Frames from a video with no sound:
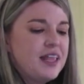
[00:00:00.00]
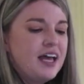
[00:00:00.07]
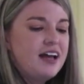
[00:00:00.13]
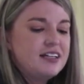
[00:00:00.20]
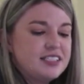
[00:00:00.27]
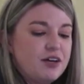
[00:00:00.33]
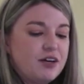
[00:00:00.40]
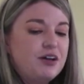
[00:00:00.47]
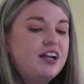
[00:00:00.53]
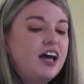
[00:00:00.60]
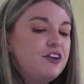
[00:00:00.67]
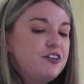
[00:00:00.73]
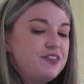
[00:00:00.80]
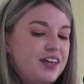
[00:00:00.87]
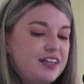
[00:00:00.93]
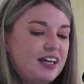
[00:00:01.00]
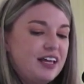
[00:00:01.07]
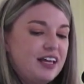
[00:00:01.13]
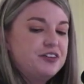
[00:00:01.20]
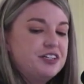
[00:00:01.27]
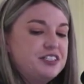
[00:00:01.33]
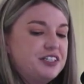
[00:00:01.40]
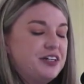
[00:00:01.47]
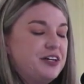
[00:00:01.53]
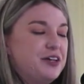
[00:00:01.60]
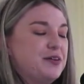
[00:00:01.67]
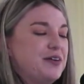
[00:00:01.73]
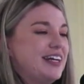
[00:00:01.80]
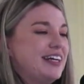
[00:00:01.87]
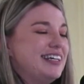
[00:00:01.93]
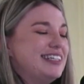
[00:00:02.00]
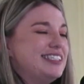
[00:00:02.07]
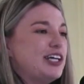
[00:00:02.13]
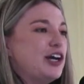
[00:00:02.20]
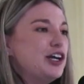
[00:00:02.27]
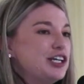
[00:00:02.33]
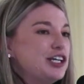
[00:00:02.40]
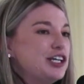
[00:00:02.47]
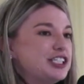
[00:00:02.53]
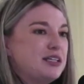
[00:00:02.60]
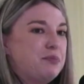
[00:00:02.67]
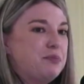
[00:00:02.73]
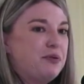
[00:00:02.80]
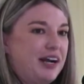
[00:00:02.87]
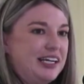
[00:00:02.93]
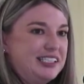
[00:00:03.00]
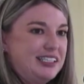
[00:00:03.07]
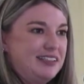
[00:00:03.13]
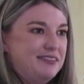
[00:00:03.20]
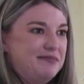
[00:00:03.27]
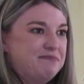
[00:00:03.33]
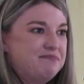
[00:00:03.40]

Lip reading: So another thing that you can do is urge suppression.